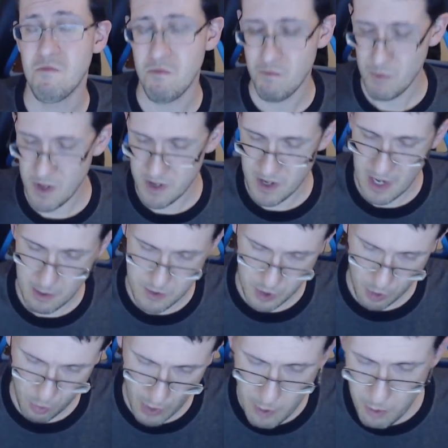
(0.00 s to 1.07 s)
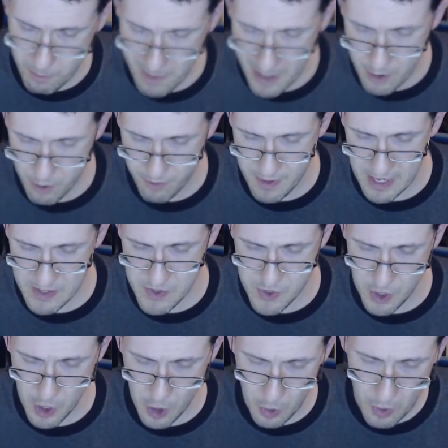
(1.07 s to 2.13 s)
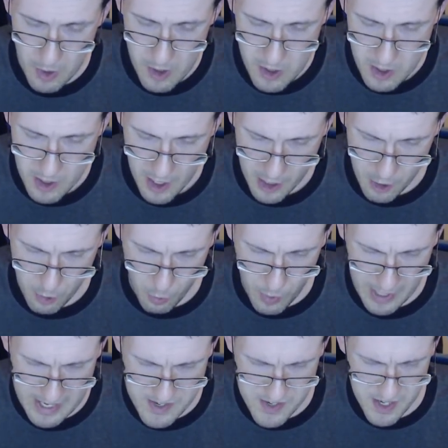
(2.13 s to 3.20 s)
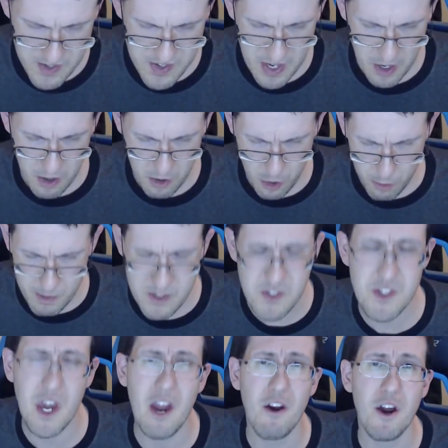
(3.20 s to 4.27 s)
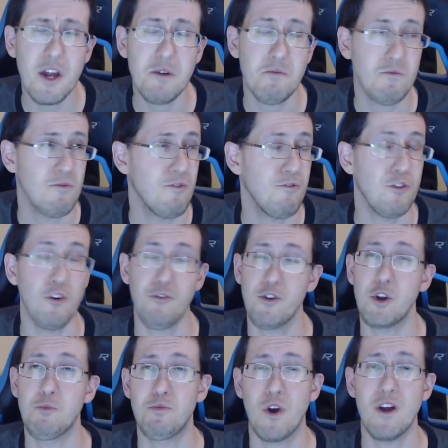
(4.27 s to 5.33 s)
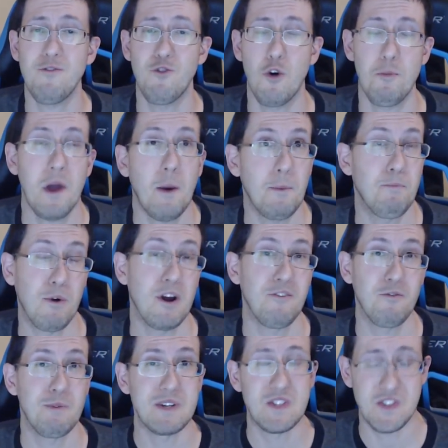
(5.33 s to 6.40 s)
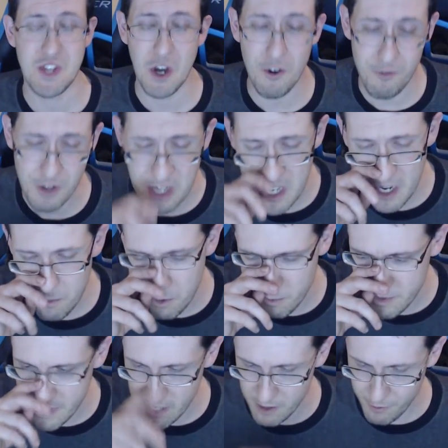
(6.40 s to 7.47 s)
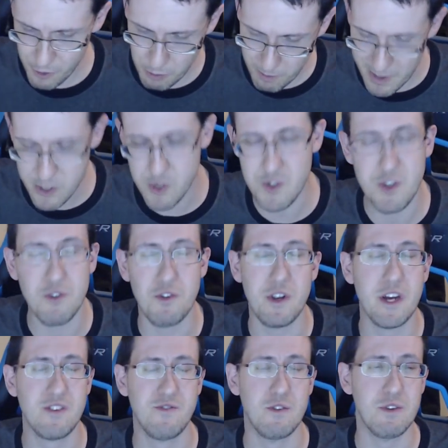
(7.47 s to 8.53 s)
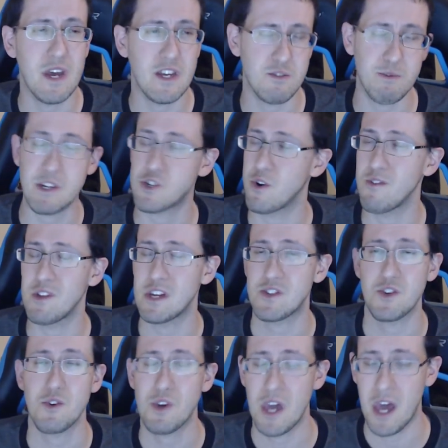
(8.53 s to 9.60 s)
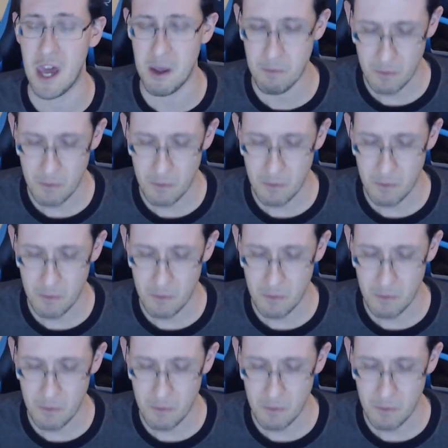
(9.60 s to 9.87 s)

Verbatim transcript: And today was a great reminder of that. So I know what I said sounded a little bit scary. Feel free to pray for me. I'm praying for myself. Again, I'm going to be taking a few measures here in the next few days to make sure everything's okay.